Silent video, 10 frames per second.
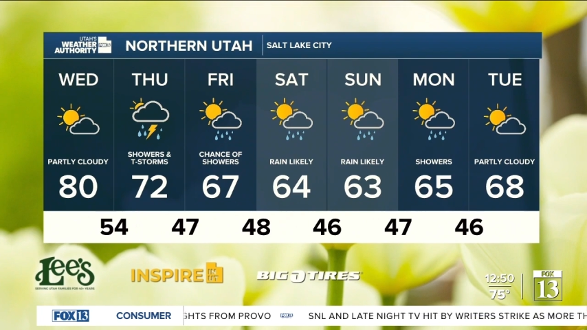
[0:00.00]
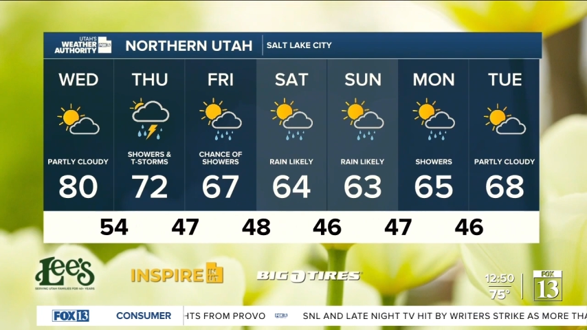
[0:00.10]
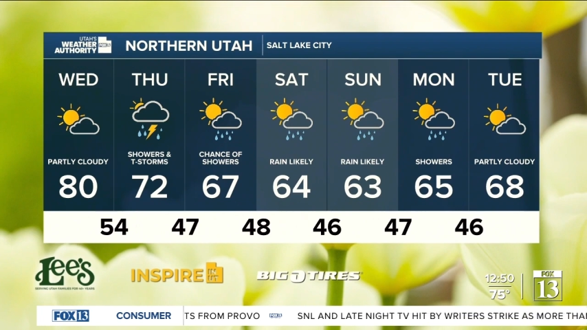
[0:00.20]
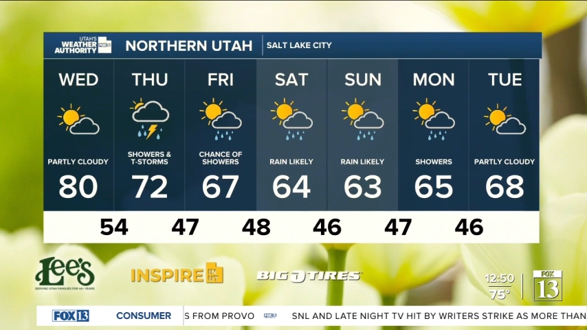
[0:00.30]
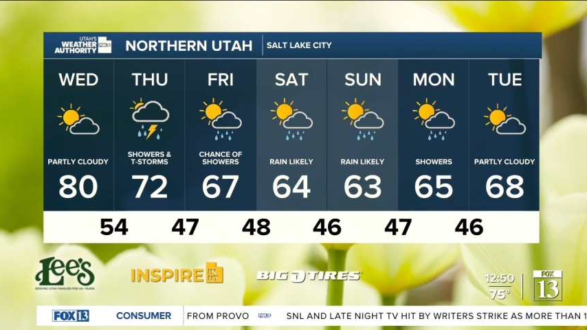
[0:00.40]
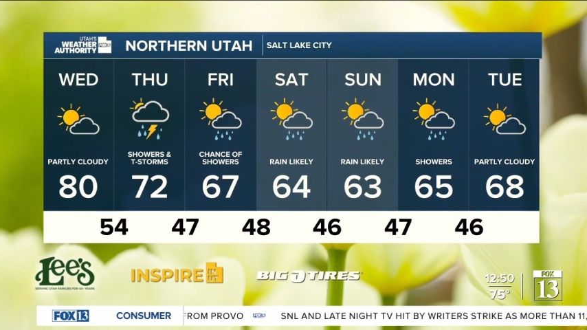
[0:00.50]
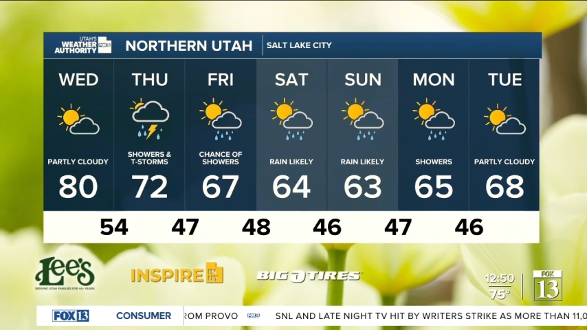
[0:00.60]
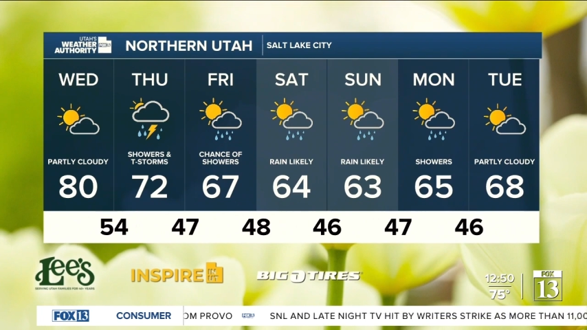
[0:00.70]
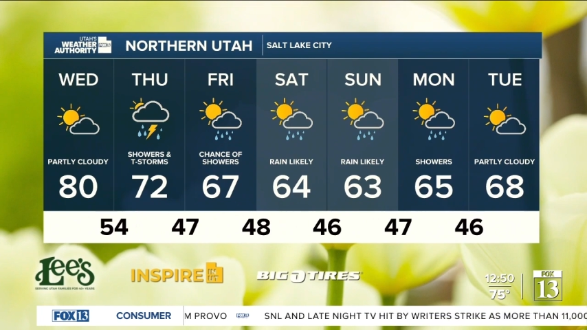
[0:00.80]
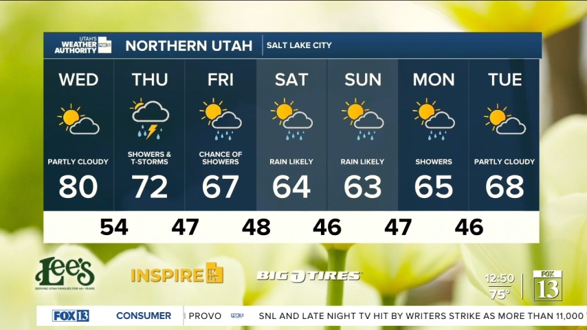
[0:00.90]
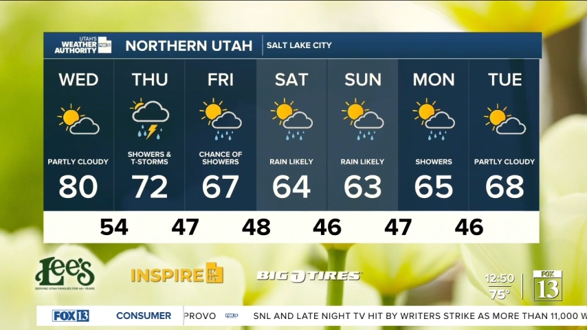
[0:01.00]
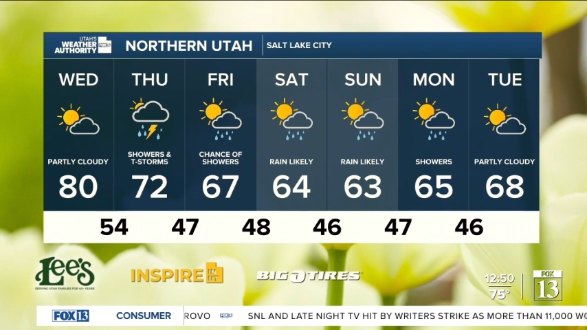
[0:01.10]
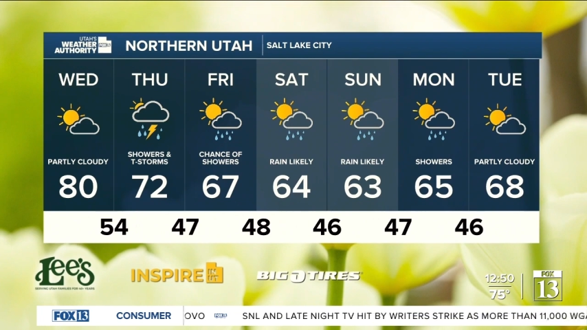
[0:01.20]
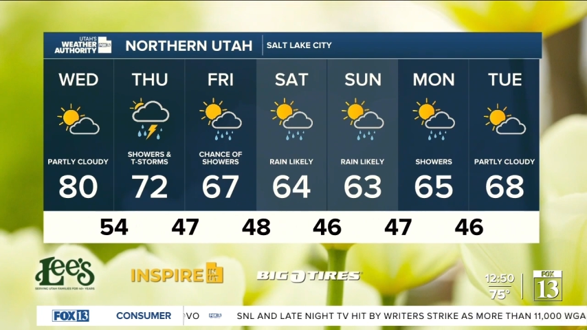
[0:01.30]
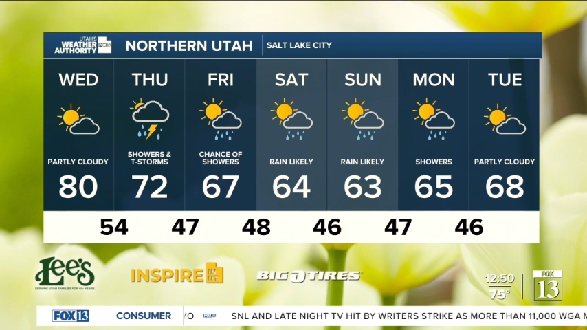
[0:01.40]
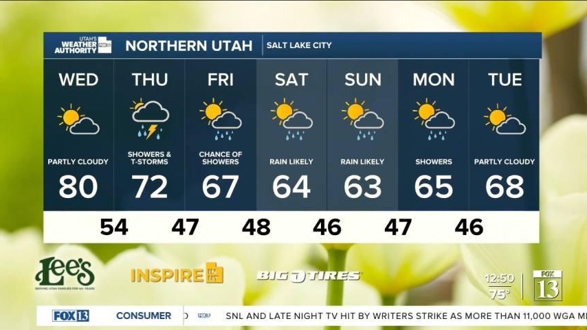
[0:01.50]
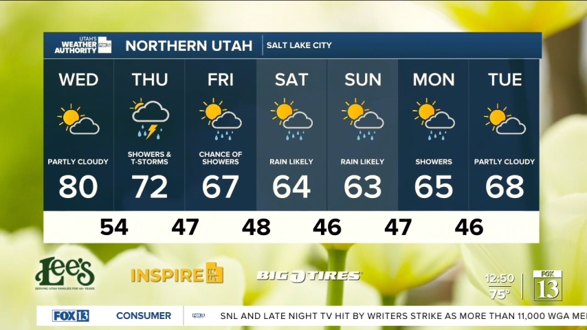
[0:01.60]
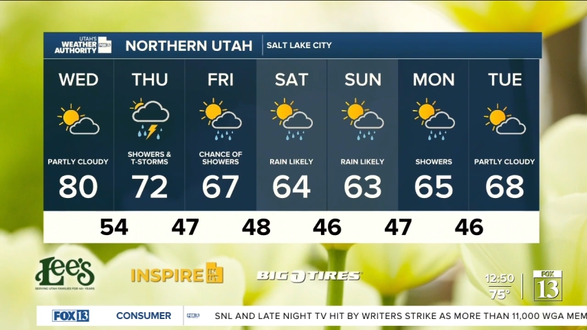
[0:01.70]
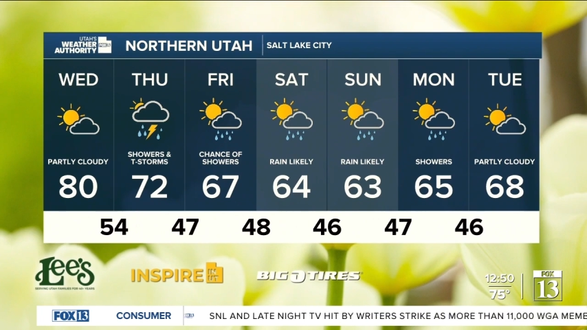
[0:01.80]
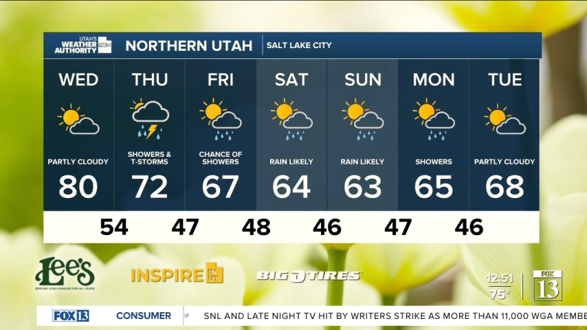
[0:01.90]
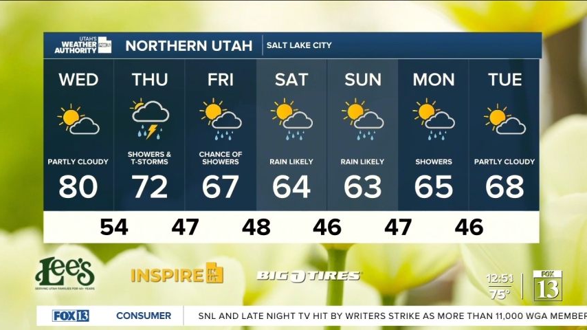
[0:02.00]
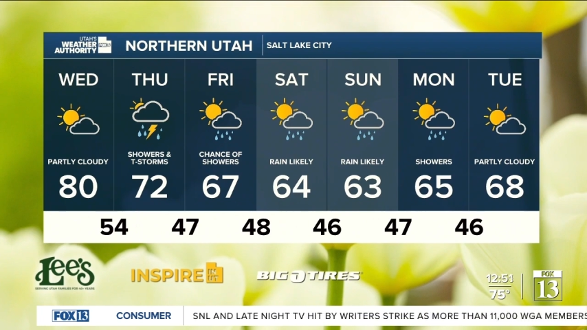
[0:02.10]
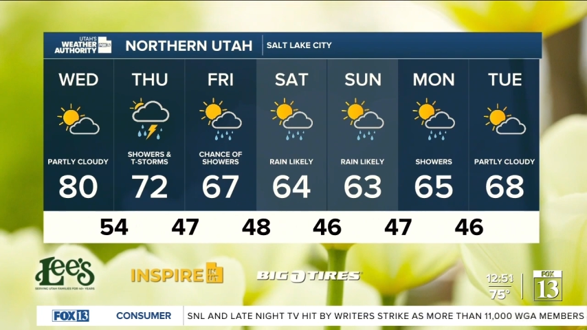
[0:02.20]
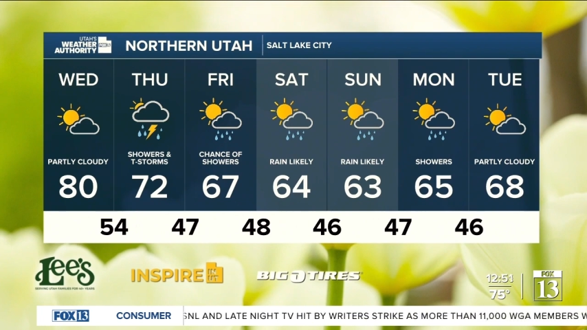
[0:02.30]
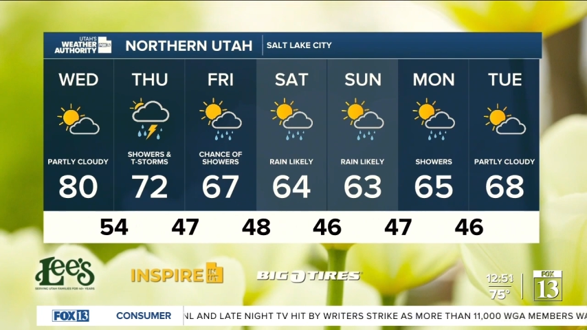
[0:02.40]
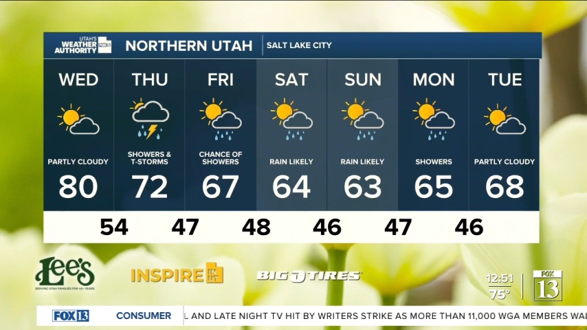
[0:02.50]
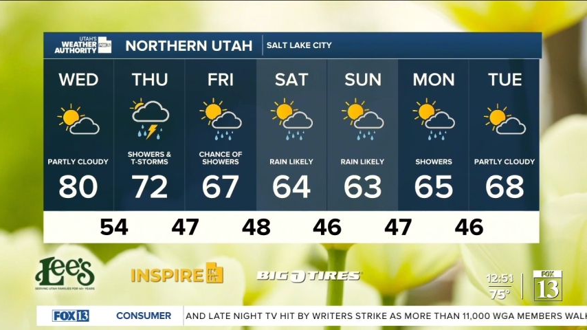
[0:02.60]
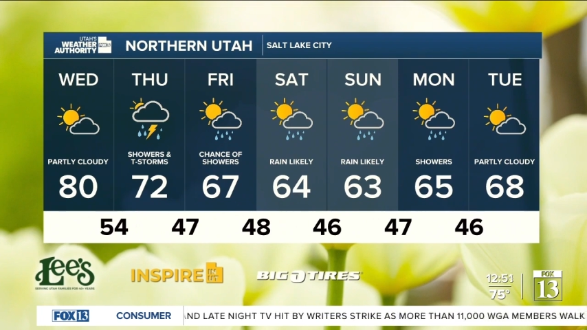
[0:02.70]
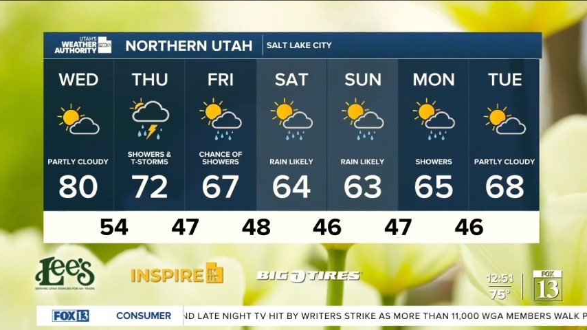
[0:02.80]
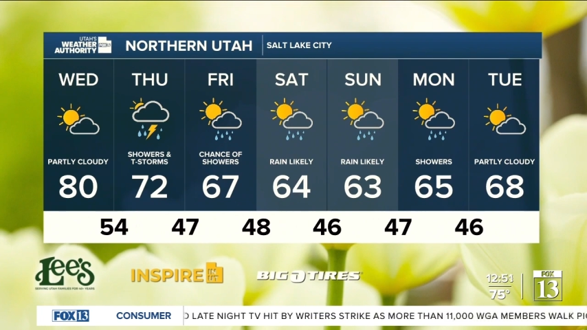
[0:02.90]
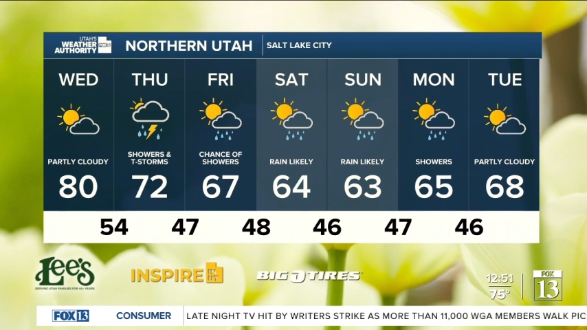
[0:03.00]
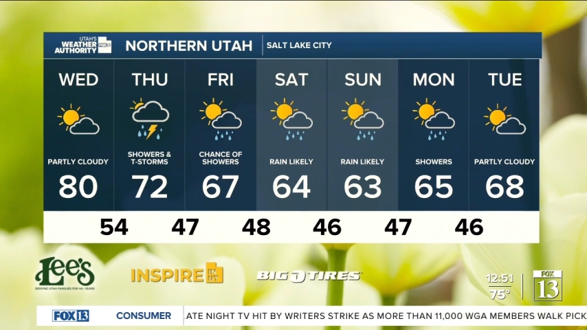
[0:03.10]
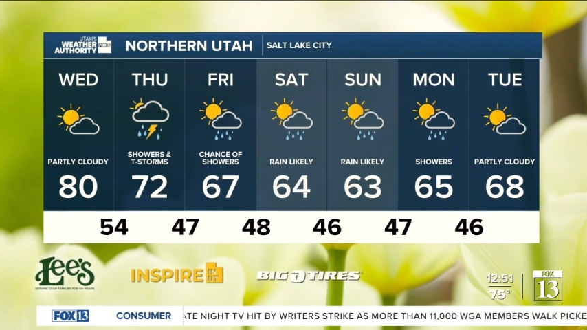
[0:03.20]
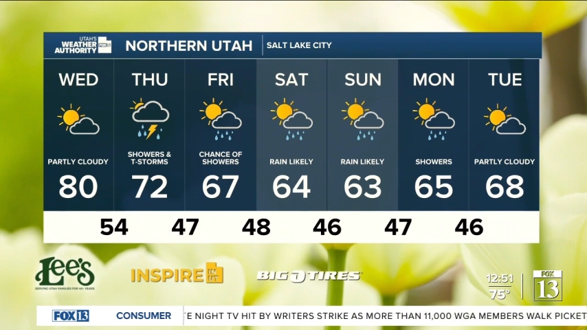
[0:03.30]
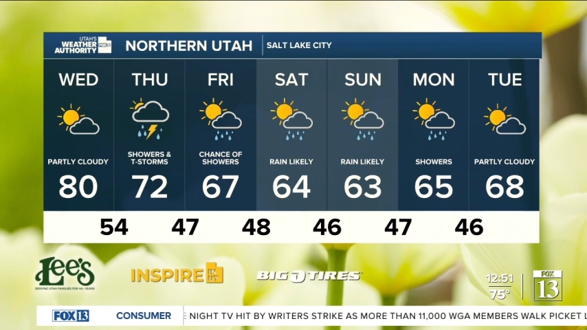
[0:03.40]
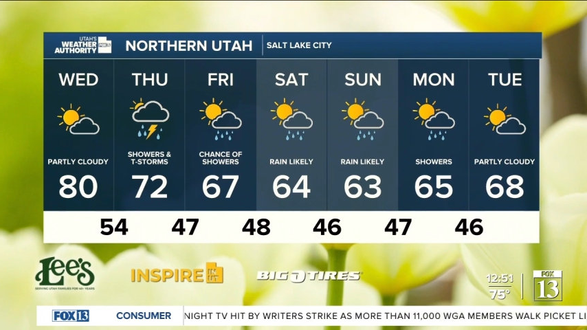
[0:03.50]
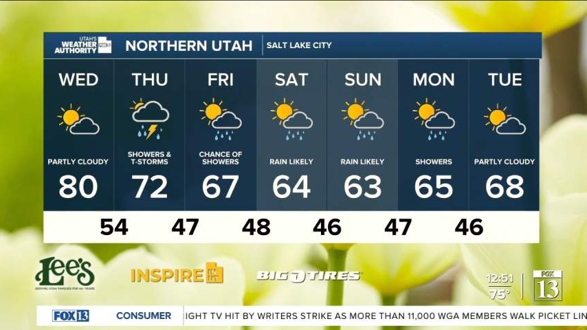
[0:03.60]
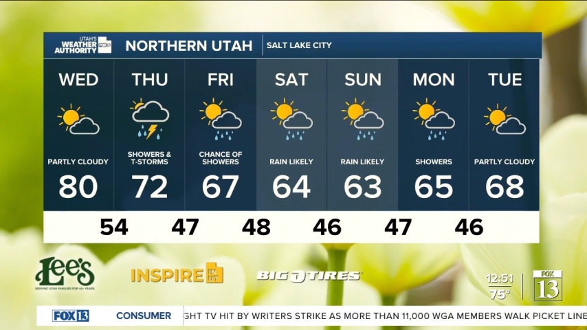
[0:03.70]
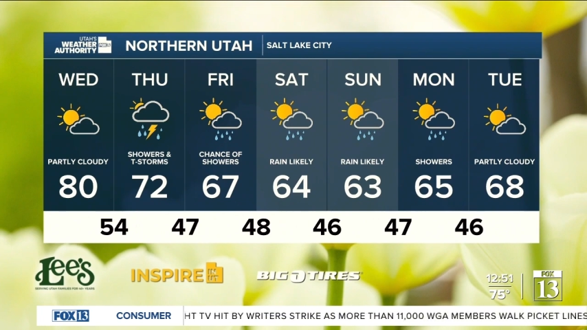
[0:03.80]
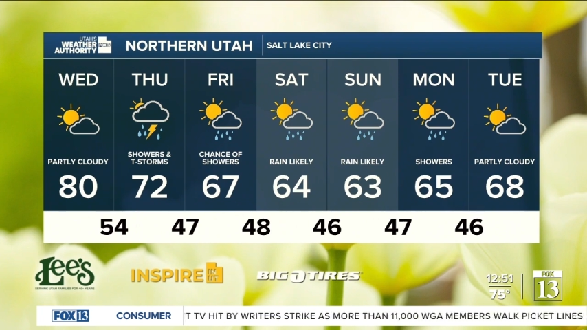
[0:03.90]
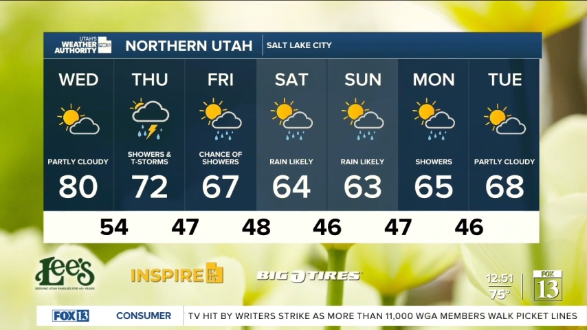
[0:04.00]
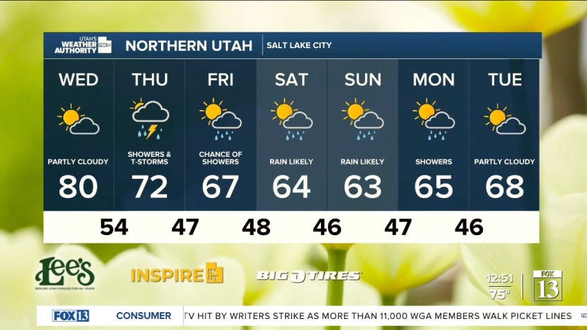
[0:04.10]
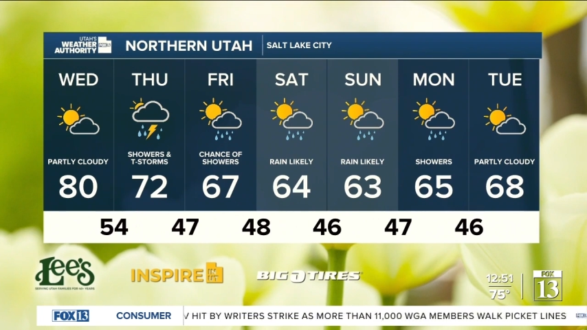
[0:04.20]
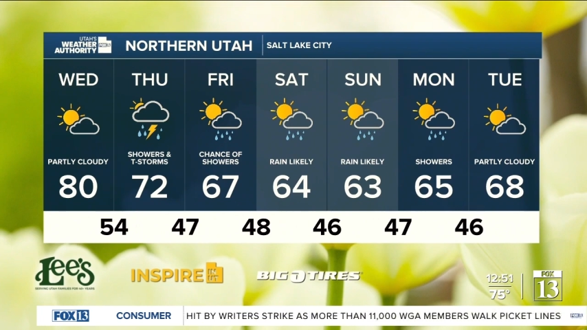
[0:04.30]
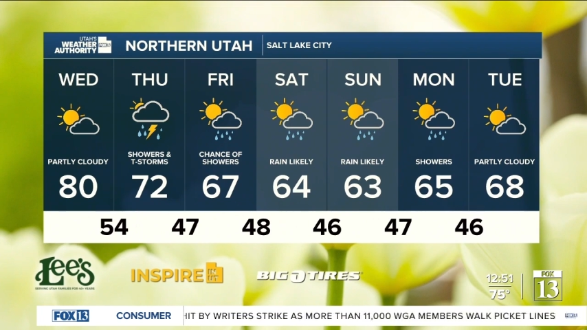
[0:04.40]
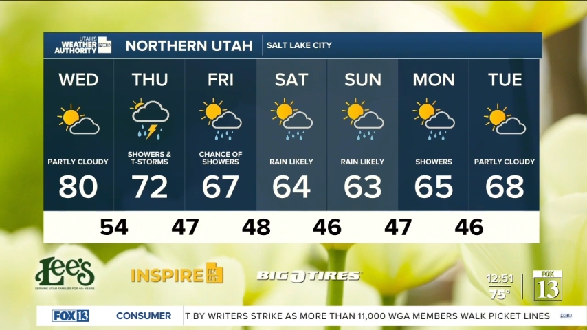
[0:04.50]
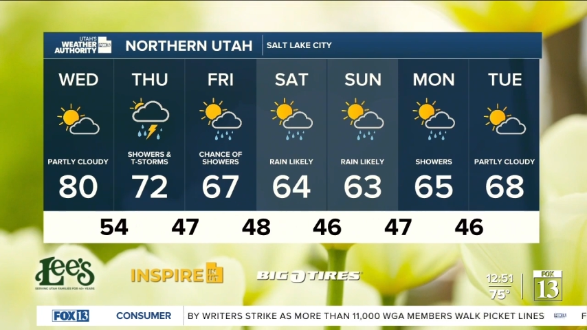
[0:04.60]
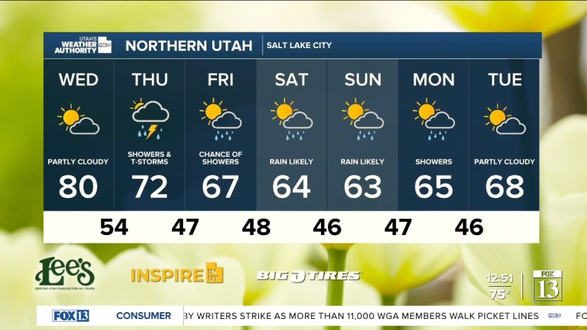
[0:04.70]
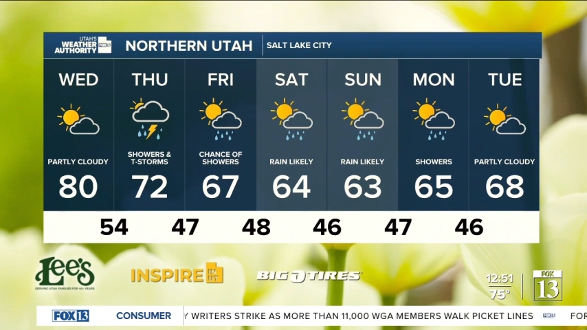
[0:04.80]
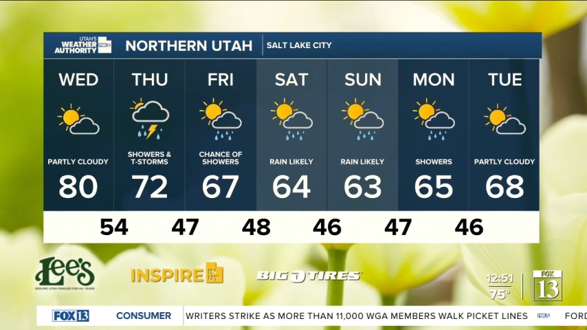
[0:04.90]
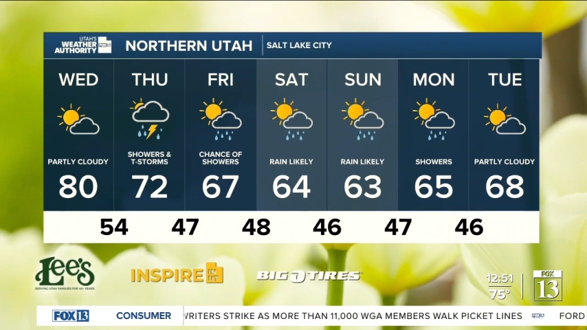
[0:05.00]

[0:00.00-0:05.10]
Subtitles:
[unreadable: no face in view]